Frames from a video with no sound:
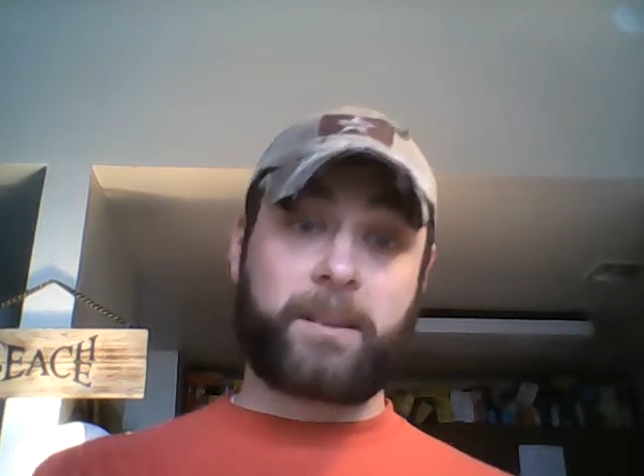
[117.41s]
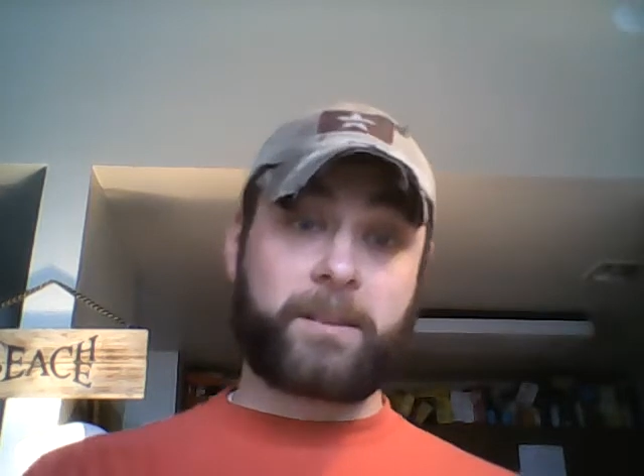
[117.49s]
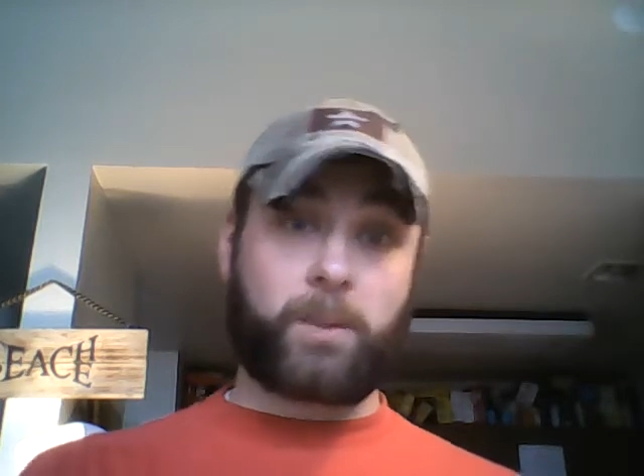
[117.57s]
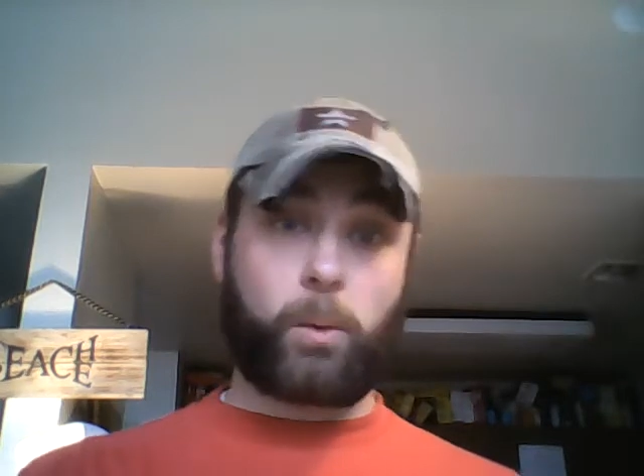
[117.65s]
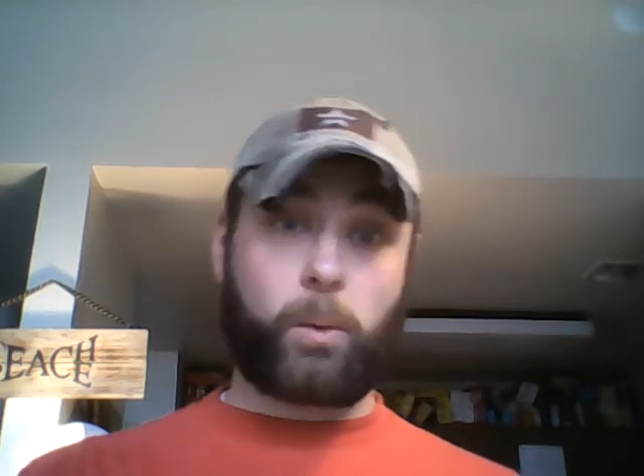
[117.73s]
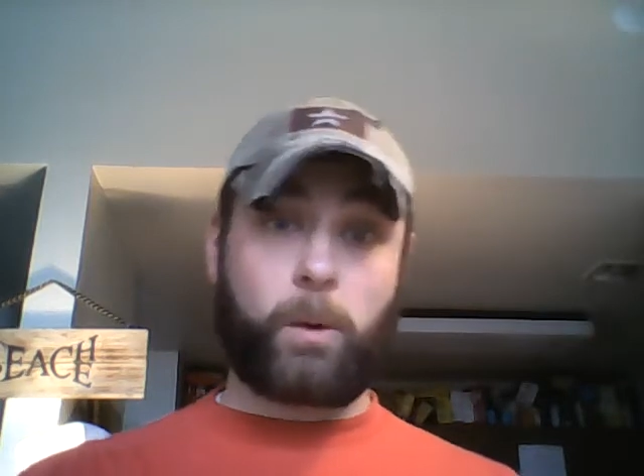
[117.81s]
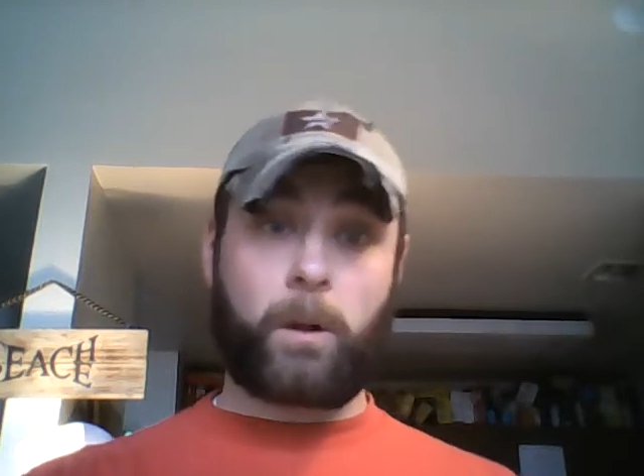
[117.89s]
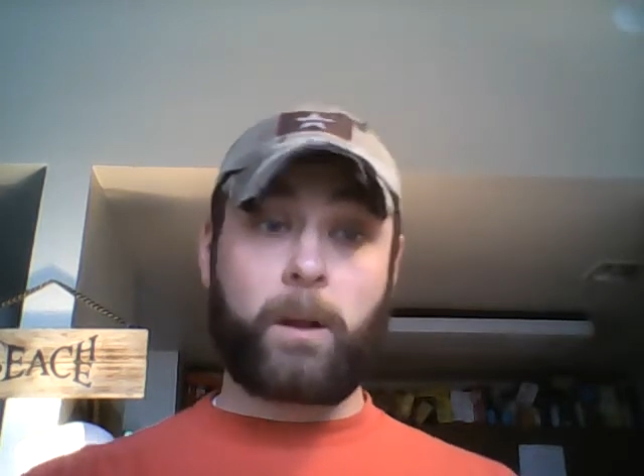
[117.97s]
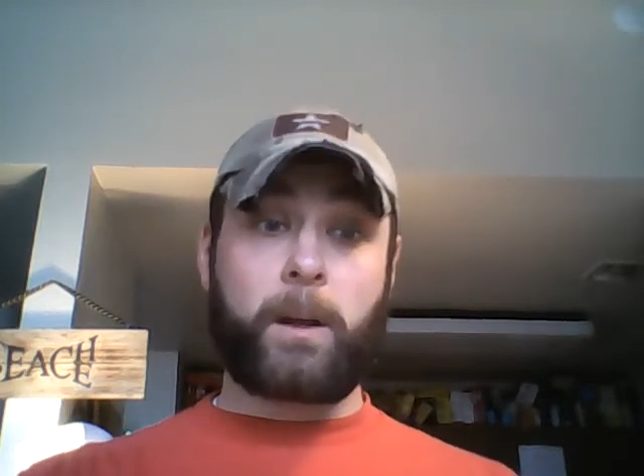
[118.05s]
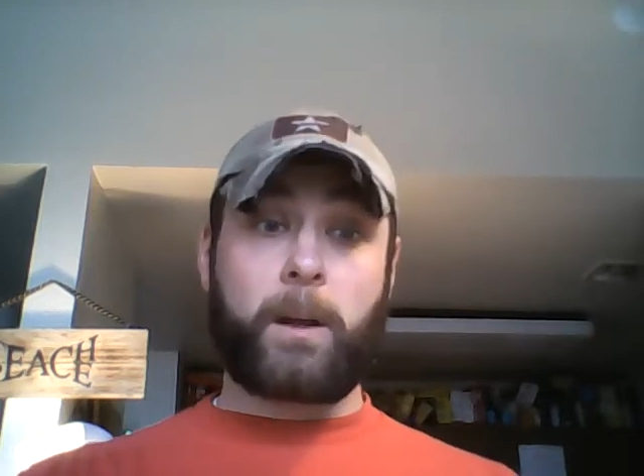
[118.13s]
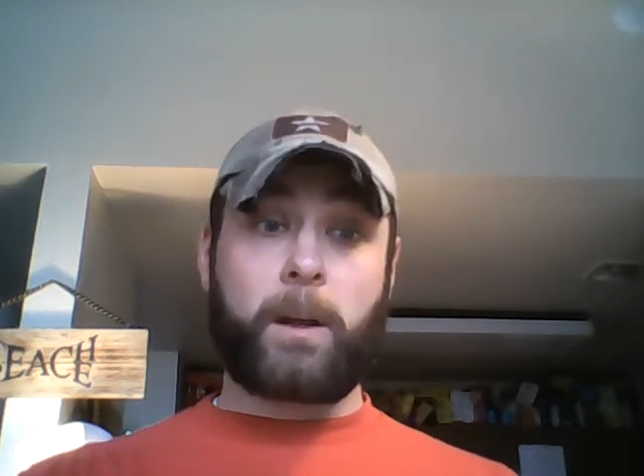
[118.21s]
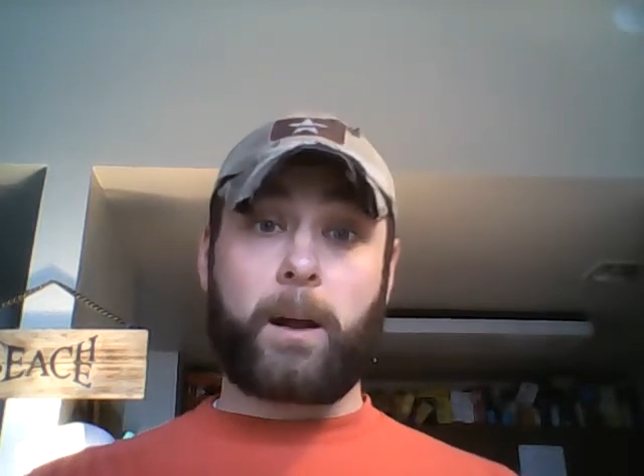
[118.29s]
school
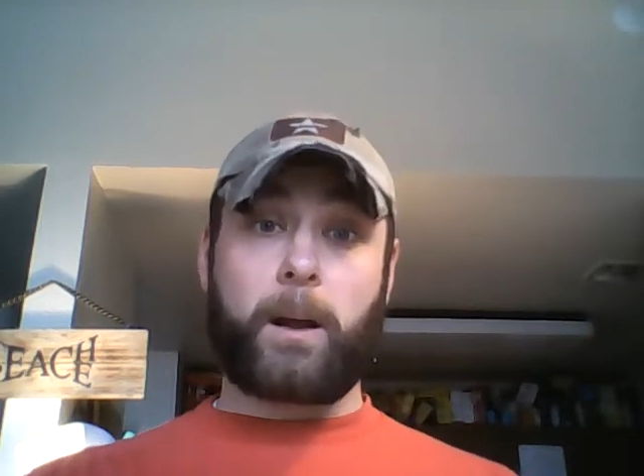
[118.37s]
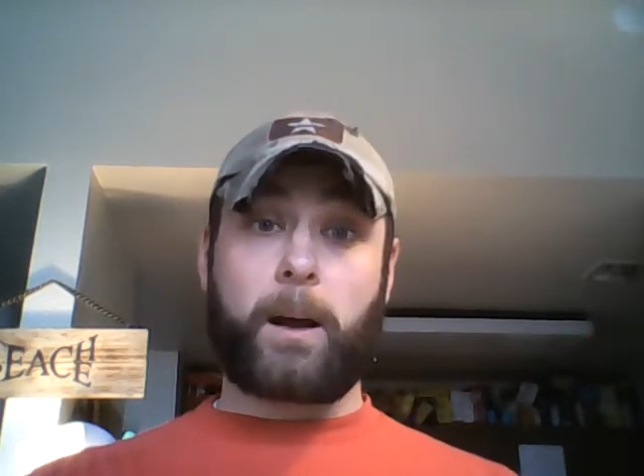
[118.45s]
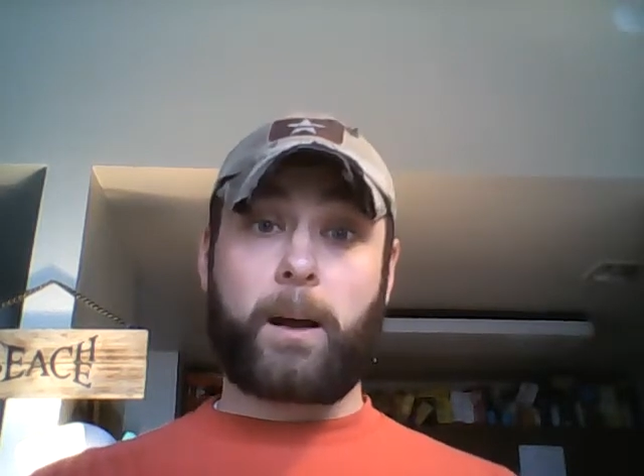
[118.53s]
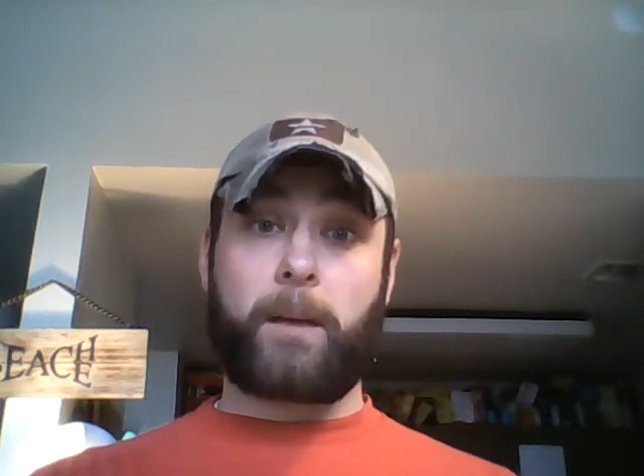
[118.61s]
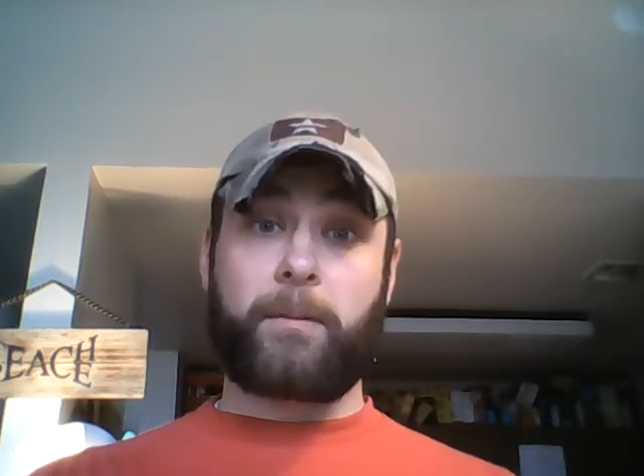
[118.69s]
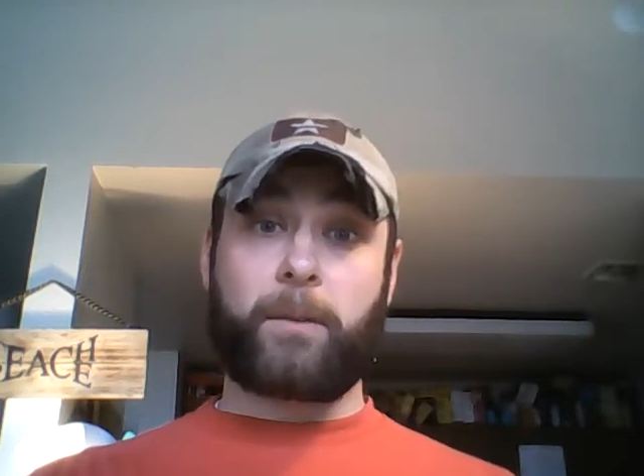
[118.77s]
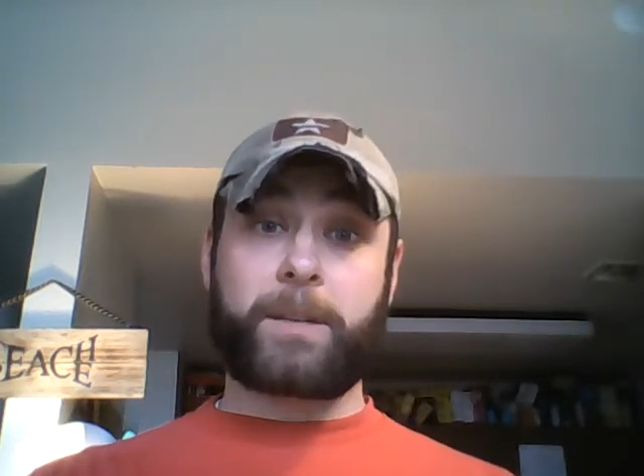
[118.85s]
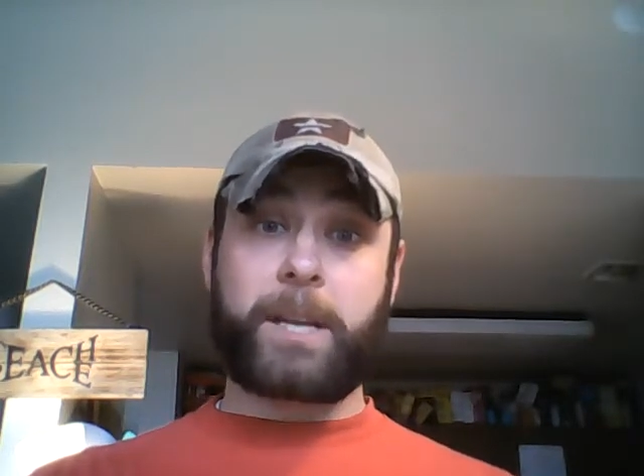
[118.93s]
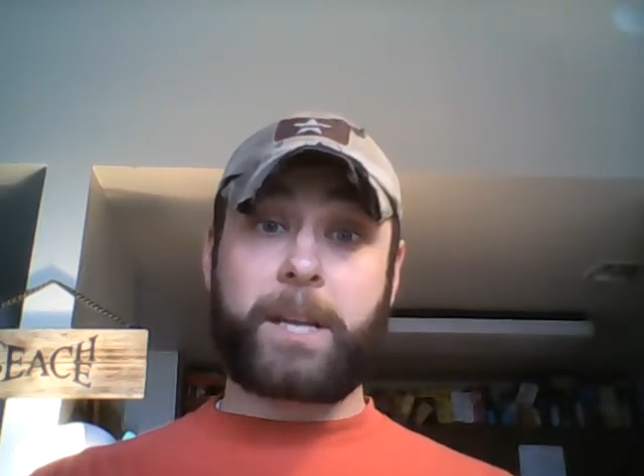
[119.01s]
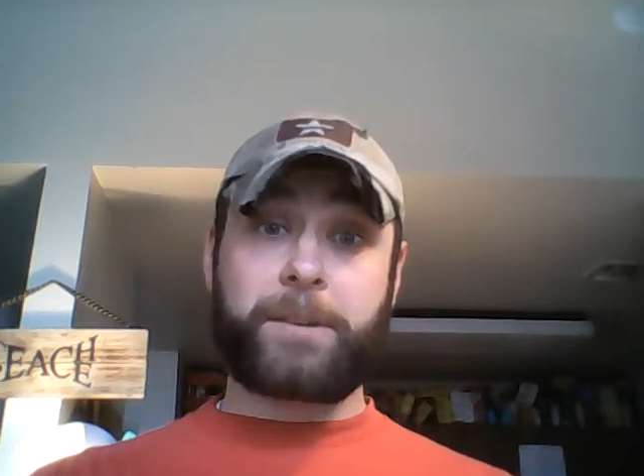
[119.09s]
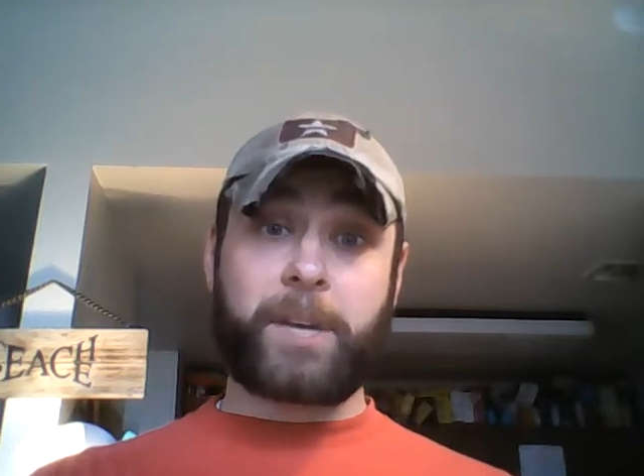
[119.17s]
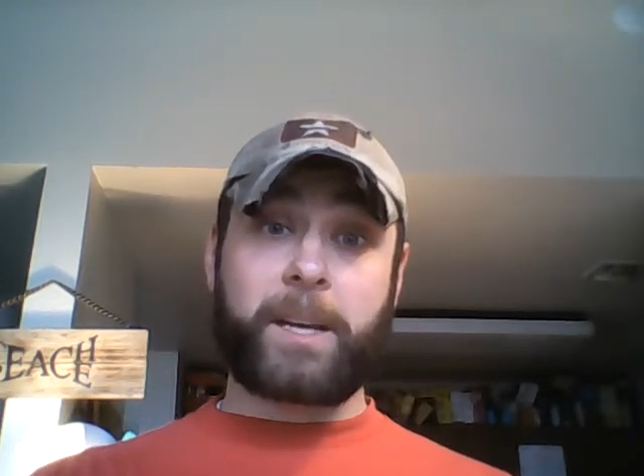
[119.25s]
for
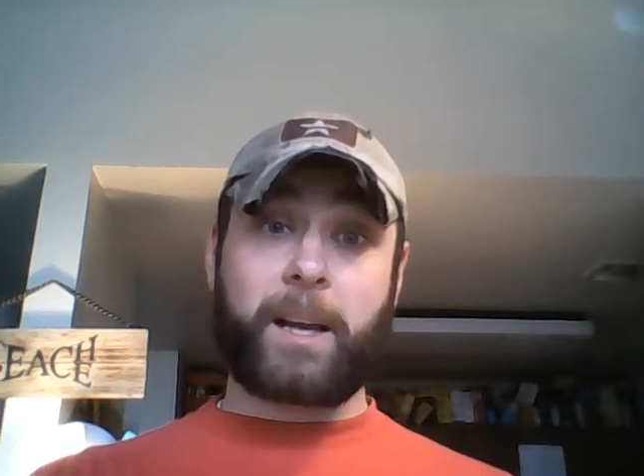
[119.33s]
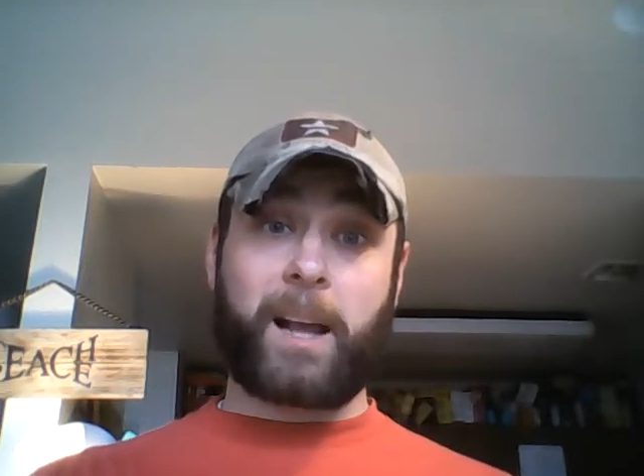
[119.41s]
teaching.